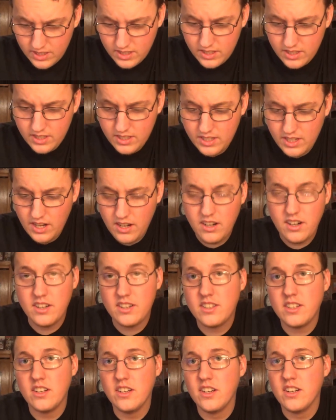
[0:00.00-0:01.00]

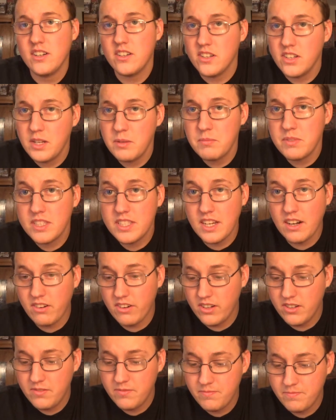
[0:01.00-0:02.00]
Sarah, her name's
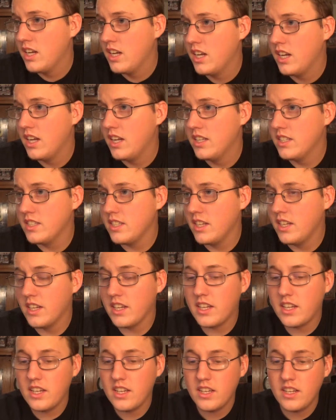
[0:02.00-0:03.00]
Sarah, is
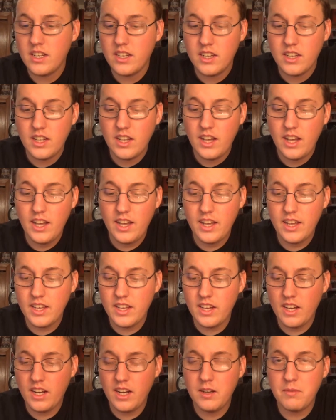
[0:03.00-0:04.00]
like,
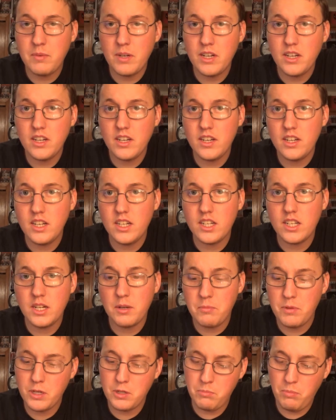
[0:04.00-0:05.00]
hey, I'm
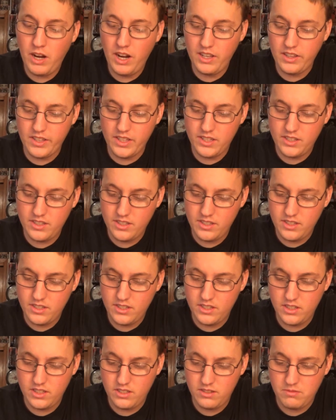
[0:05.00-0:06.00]
gonna be your pilot.
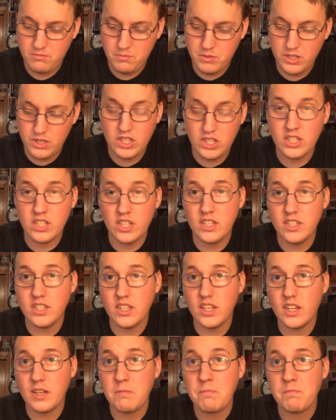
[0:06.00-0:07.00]
And Princess Leia's
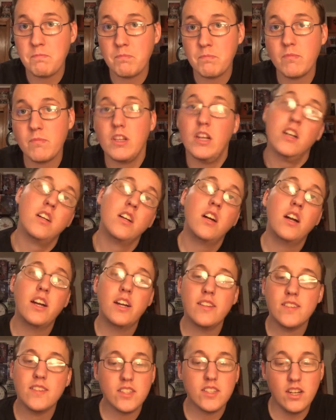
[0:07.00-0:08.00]
like,
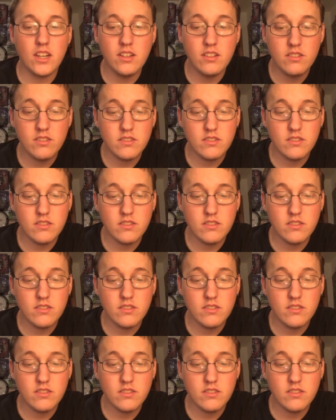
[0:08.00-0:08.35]
alright, let's go.